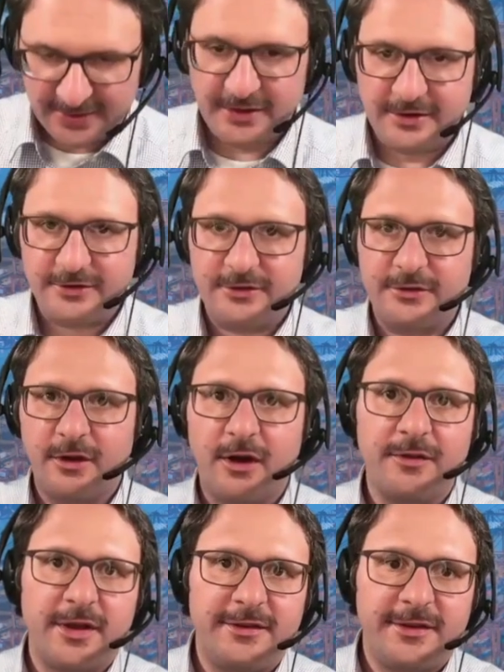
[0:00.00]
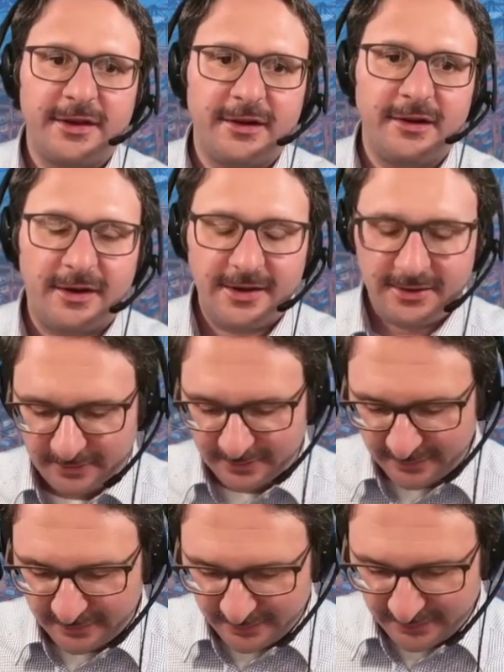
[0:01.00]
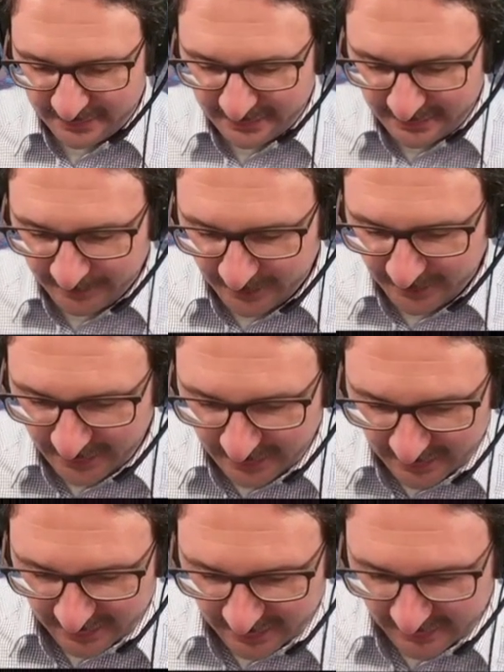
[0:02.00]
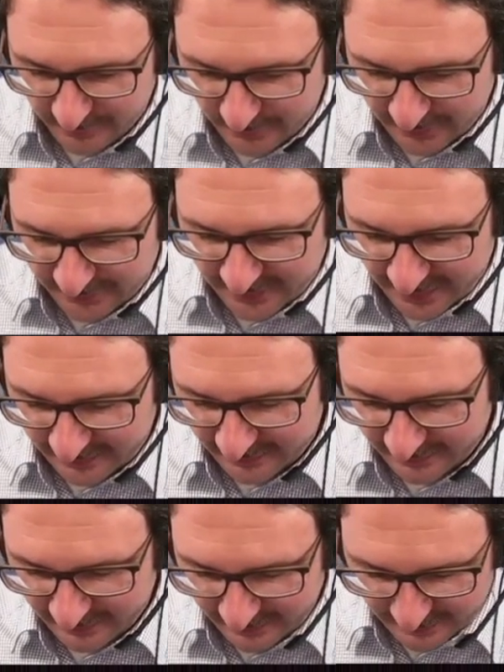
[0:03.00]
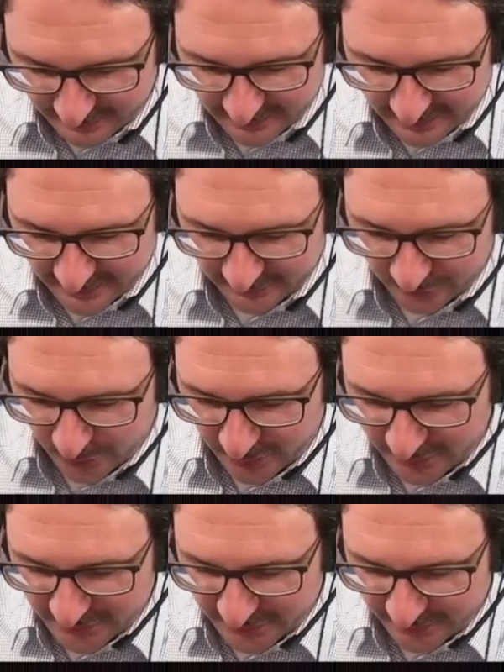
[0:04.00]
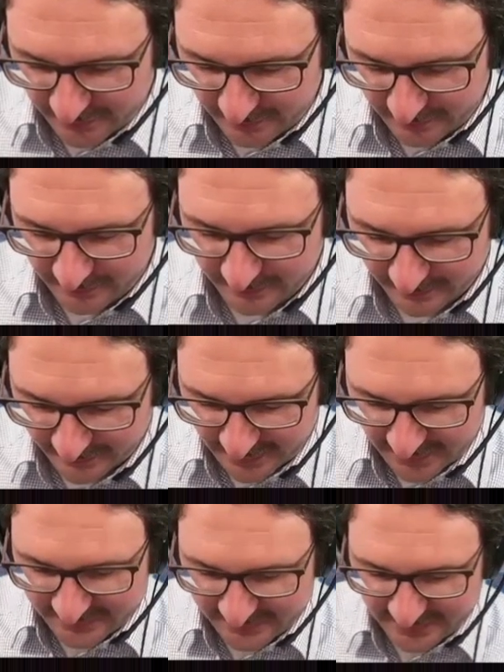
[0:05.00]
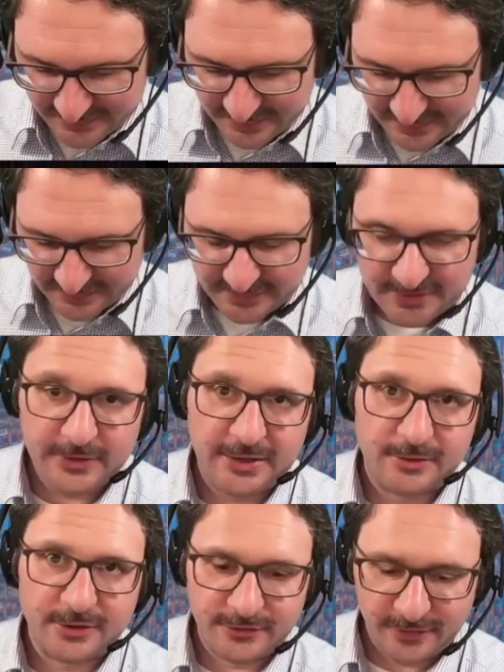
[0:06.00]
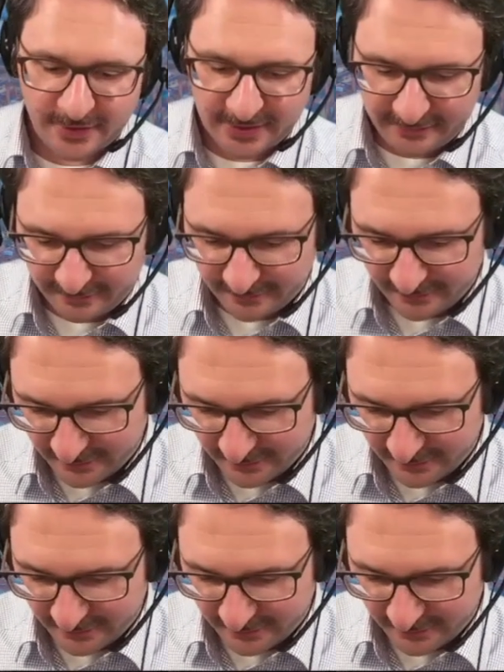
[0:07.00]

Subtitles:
is on that second line. And if we set x1 to 0, then it says x2 equals 5.